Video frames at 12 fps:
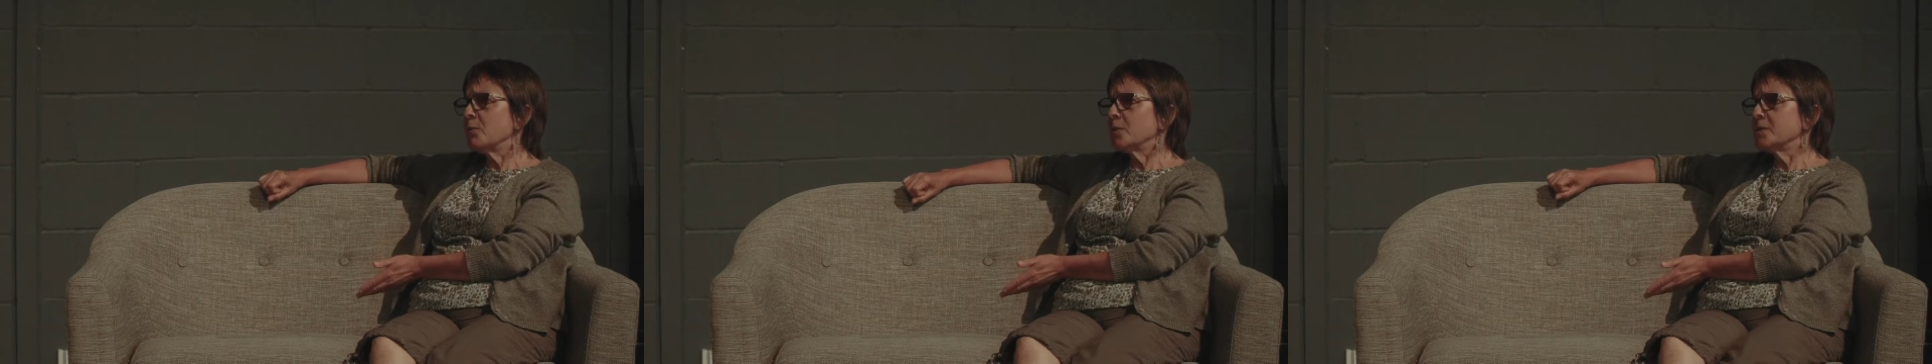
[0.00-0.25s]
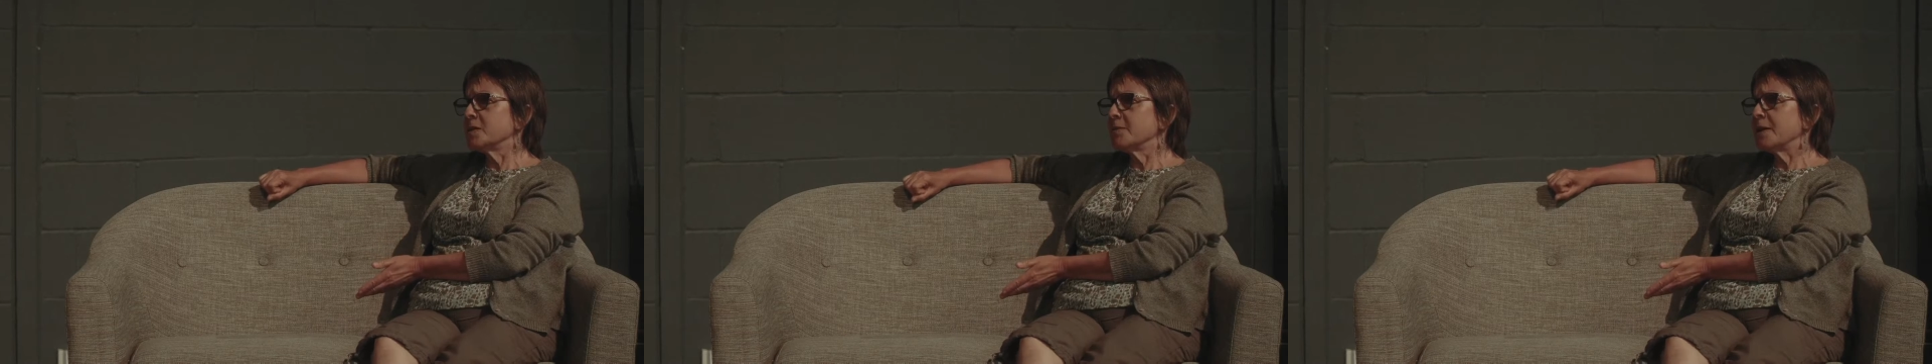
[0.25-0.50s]

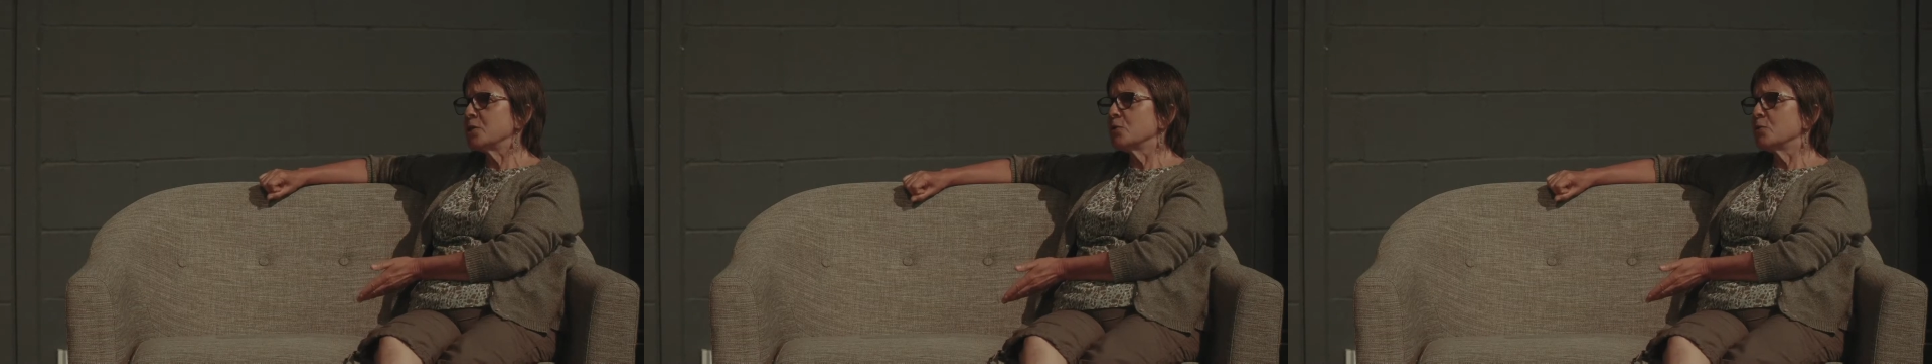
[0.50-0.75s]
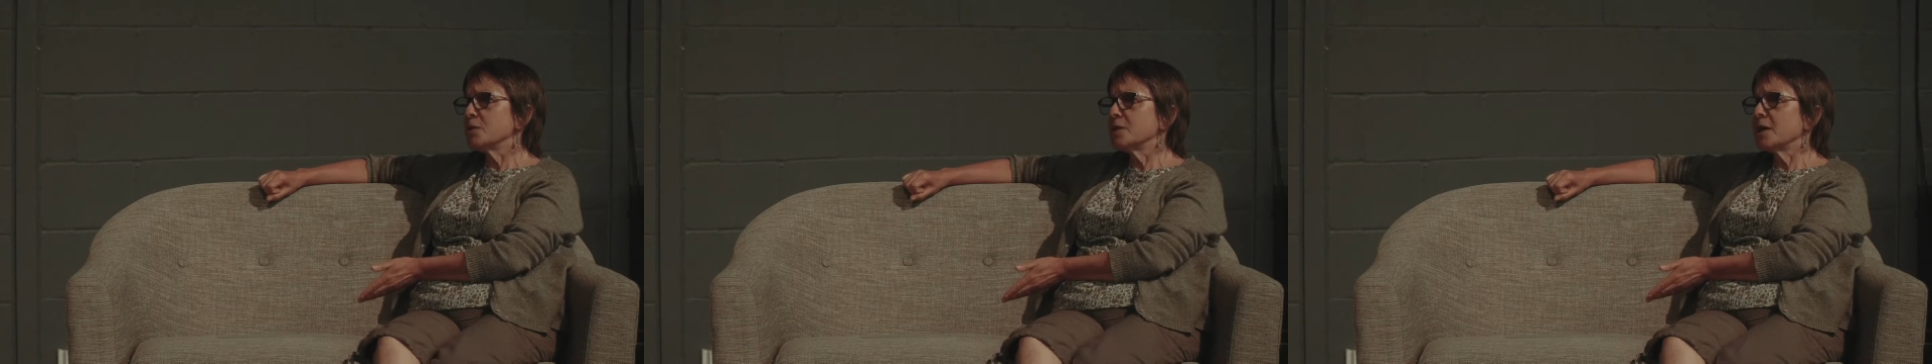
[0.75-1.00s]
wanted to make sure
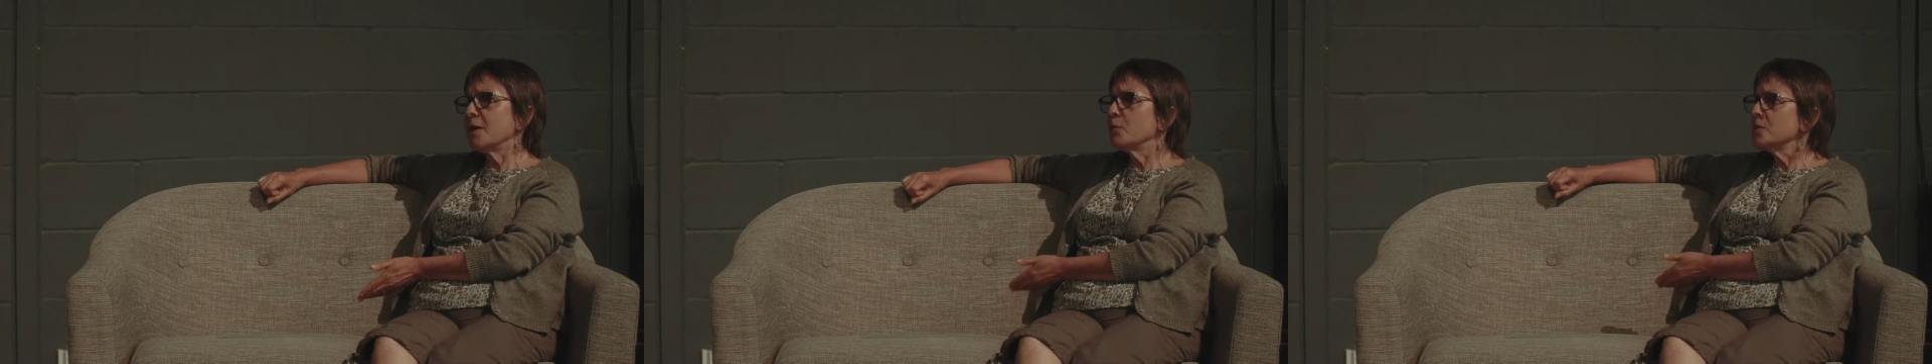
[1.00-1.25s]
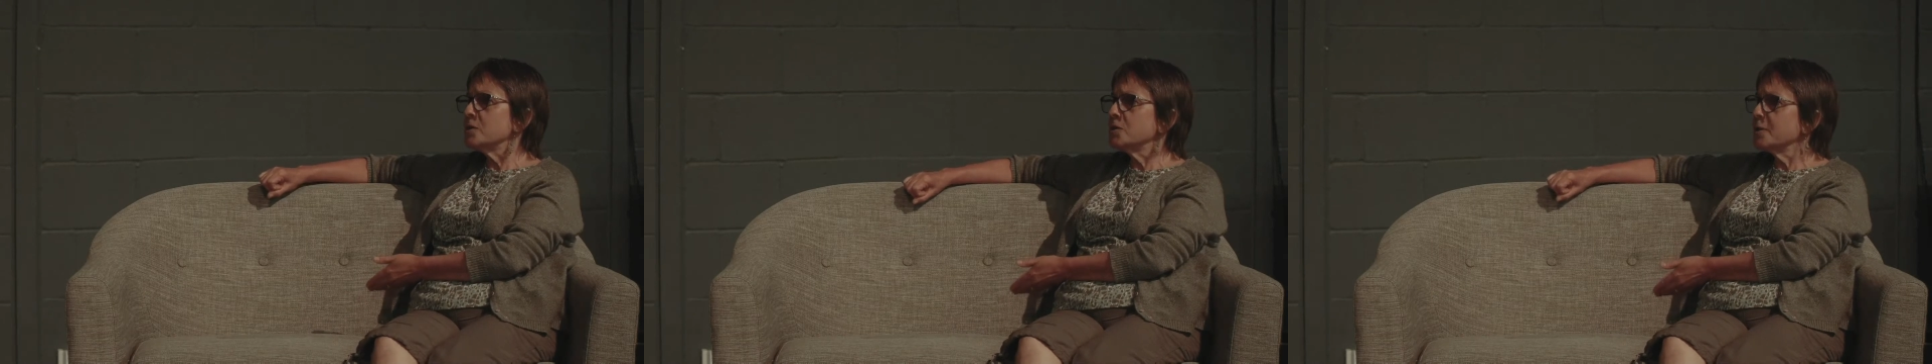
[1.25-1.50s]
was that I
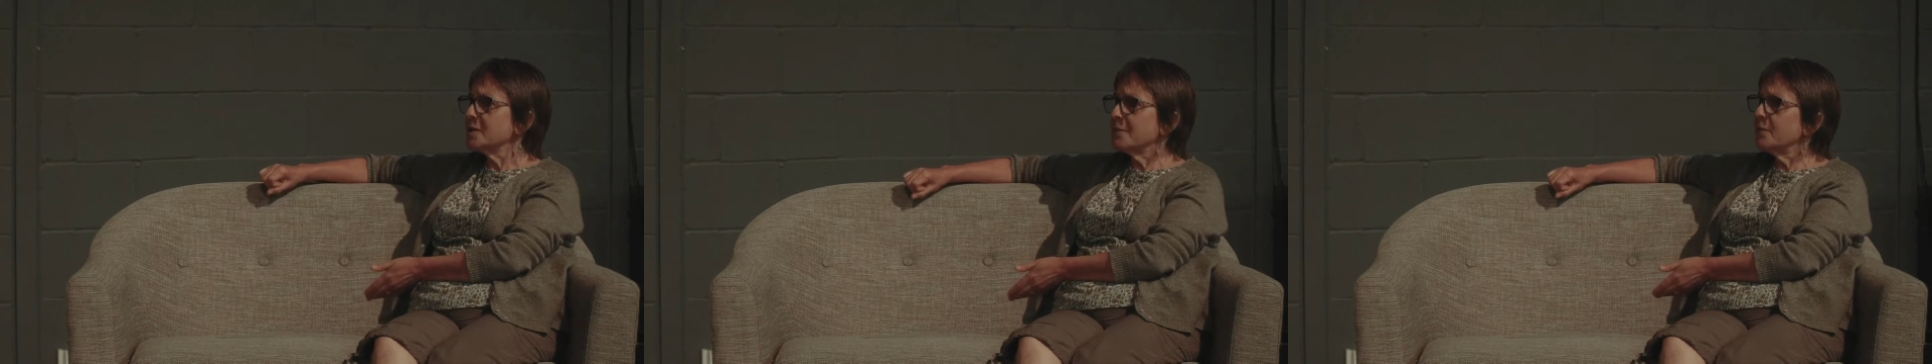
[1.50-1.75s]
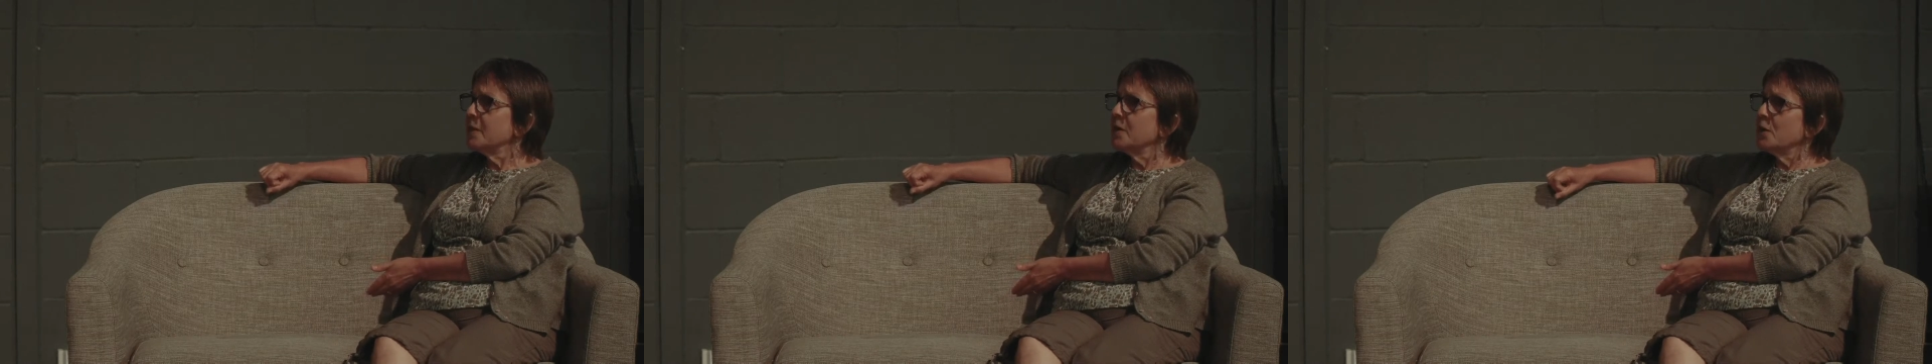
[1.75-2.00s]
wasn't doing some